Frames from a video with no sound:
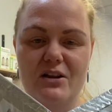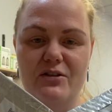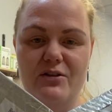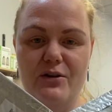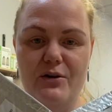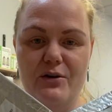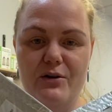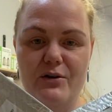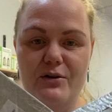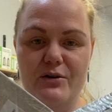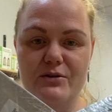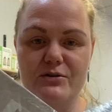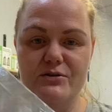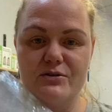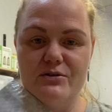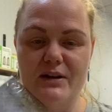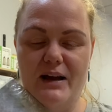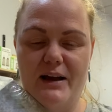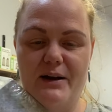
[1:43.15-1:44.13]
The
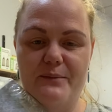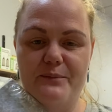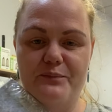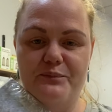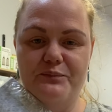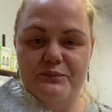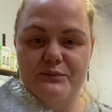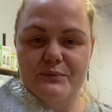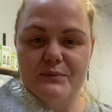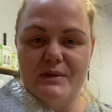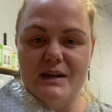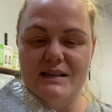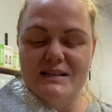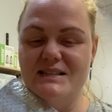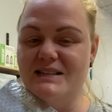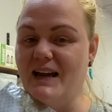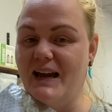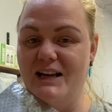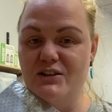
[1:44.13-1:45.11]

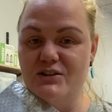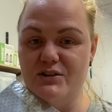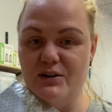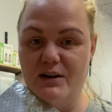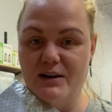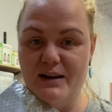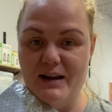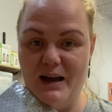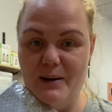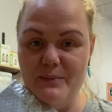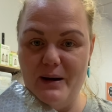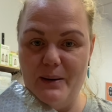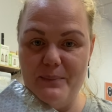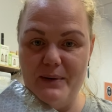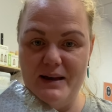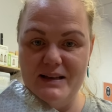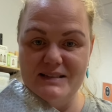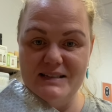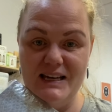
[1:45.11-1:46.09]
stains don't come up
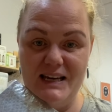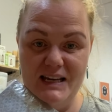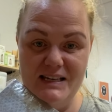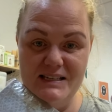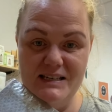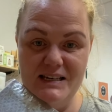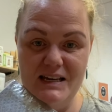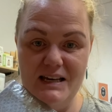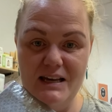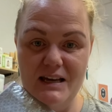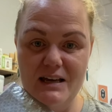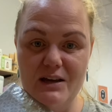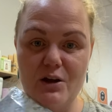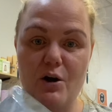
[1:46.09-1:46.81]
as easy